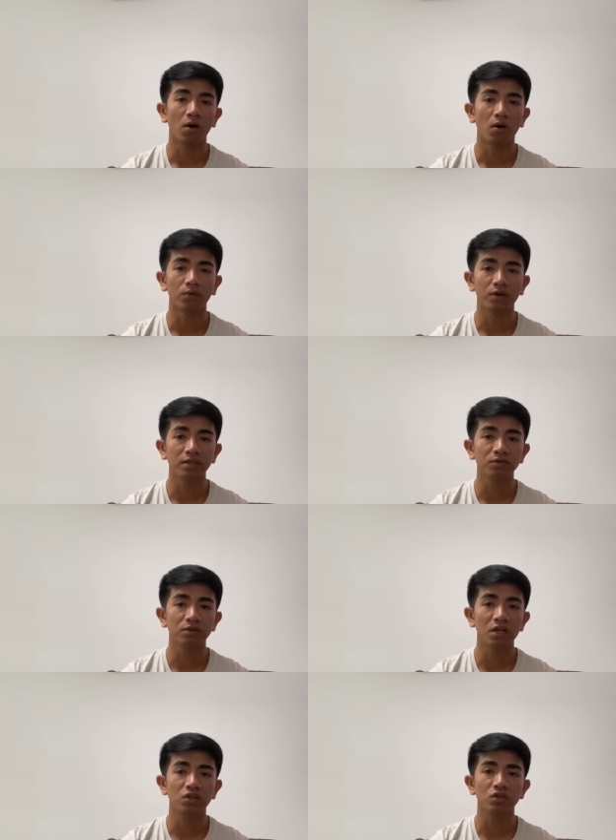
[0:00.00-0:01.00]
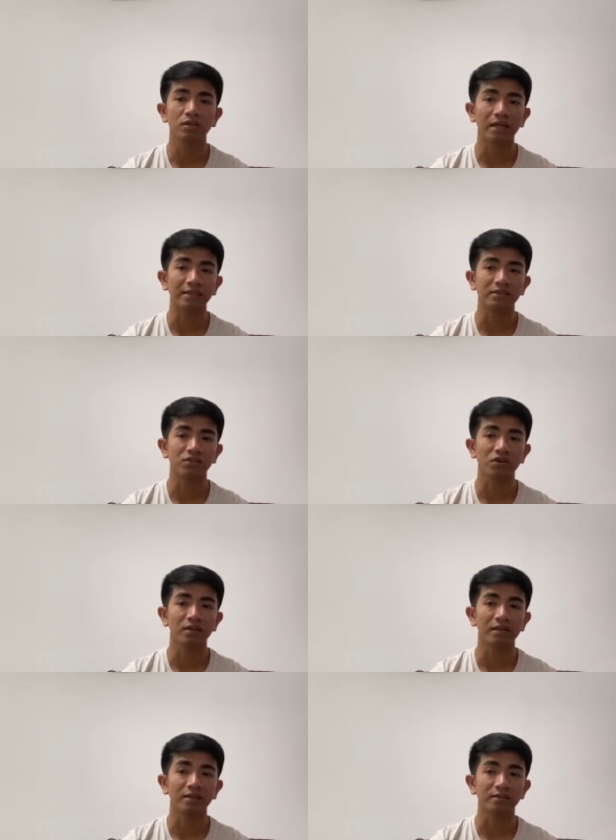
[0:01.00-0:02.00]
Organ donation is
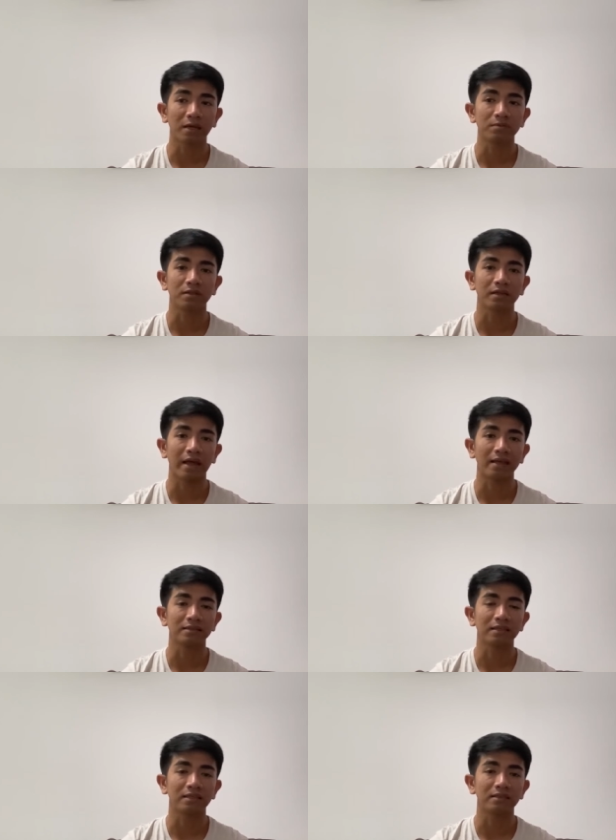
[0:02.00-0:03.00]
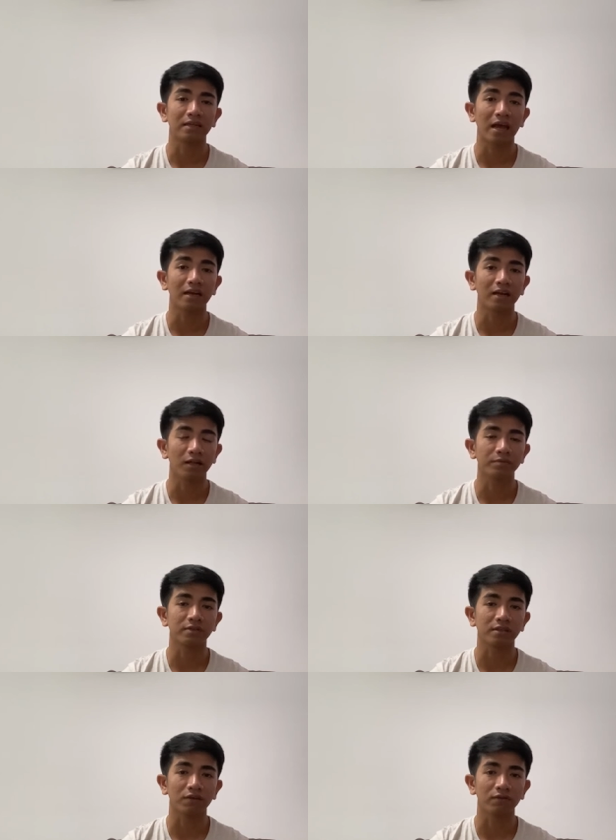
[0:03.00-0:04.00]
generally accepted as it can help
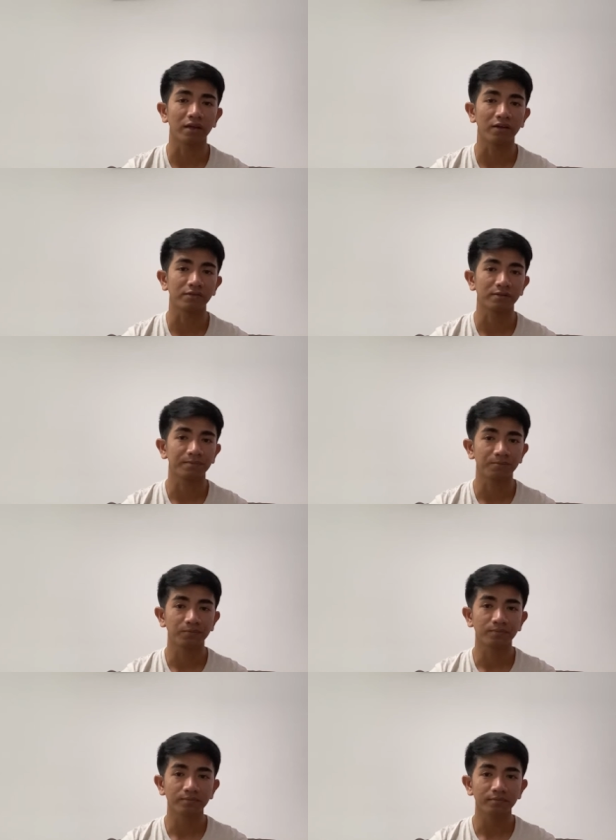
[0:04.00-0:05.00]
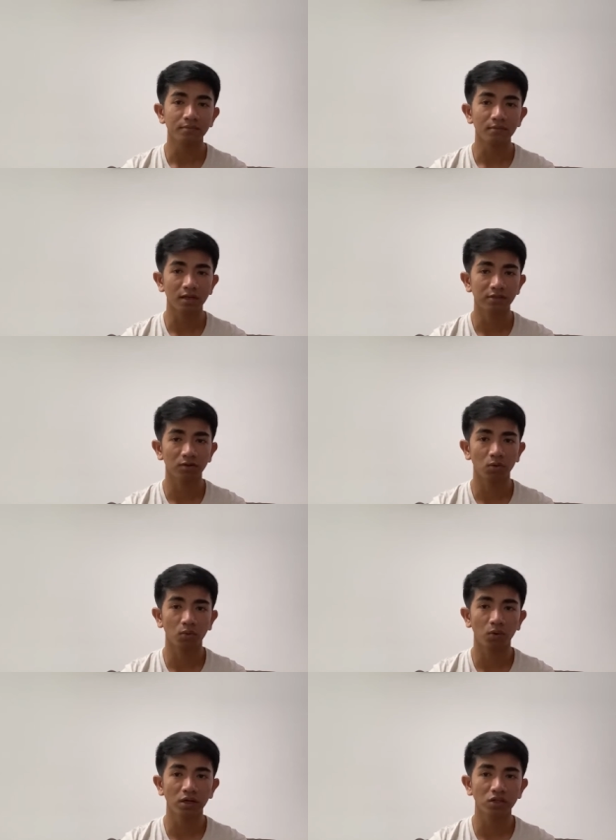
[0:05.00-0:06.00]
save lives. So
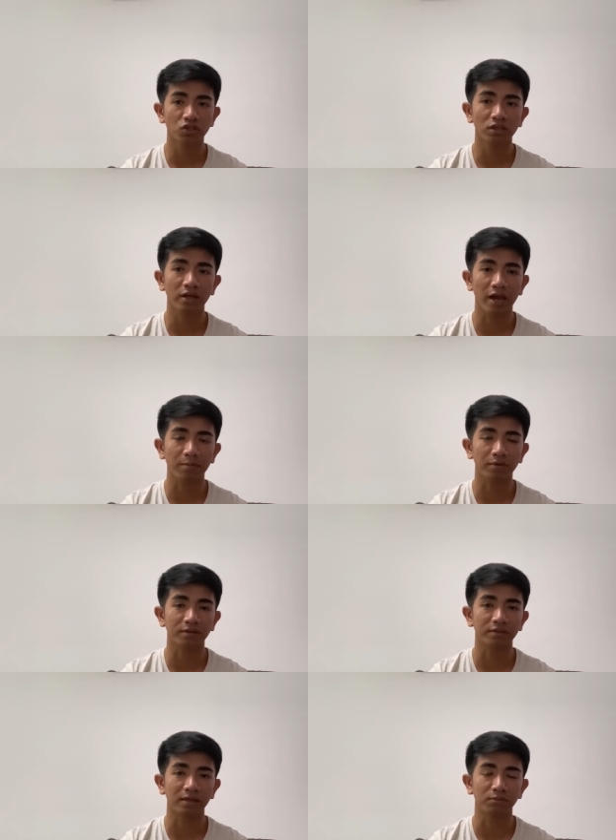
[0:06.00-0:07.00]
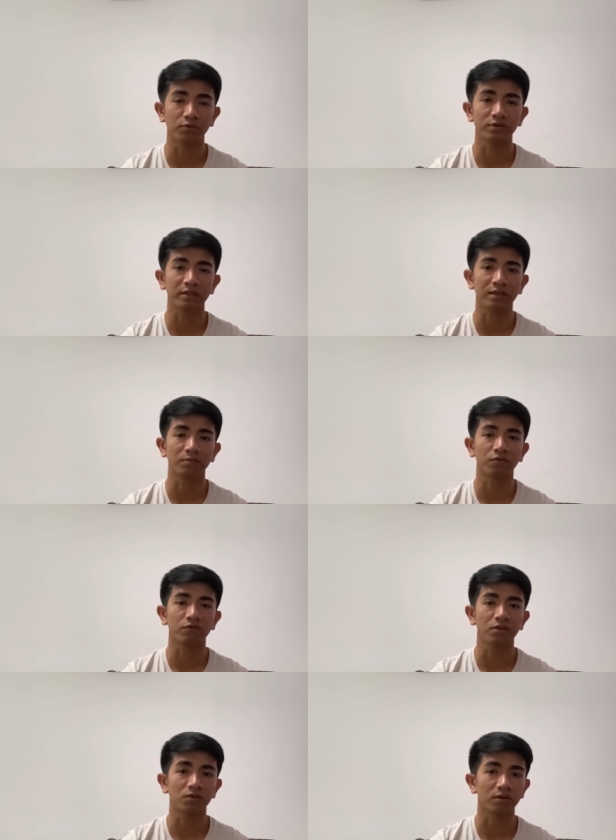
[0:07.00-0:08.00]
what actually happens in Muslim
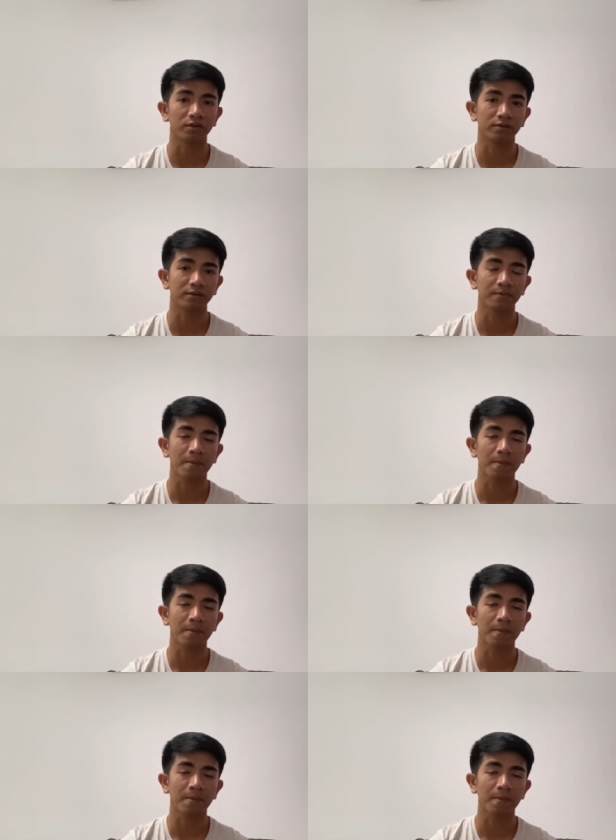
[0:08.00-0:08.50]
funerals?